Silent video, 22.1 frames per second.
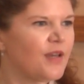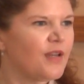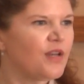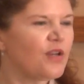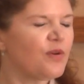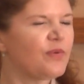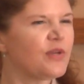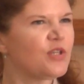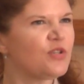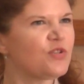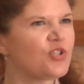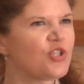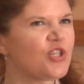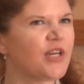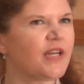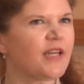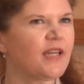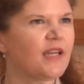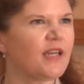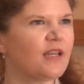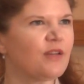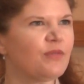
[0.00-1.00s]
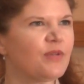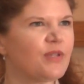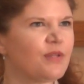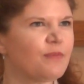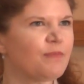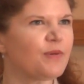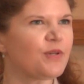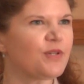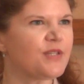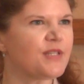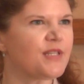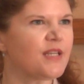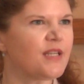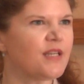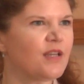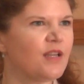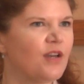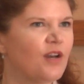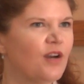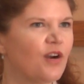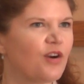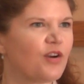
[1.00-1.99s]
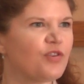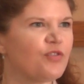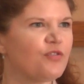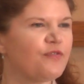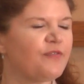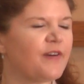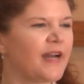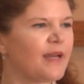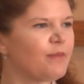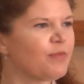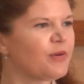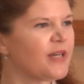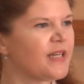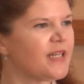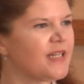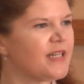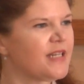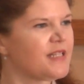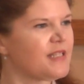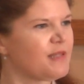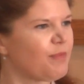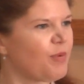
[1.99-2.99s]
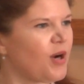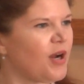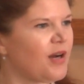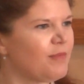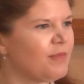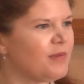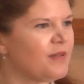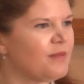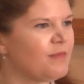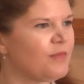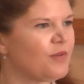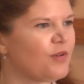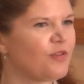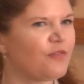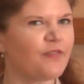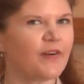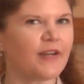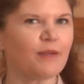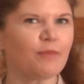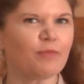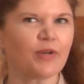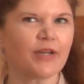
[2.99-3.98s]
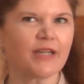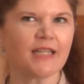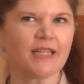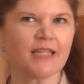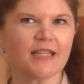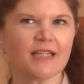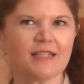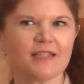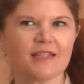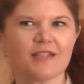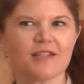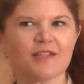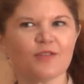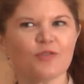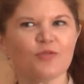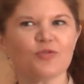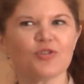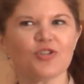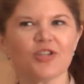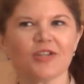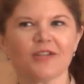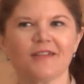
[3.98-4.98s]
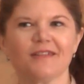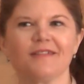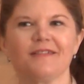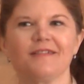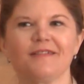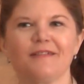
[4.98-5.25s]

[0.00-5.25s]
Now when you check in with a person, are you vibrating as a problem or vibrating as a solution?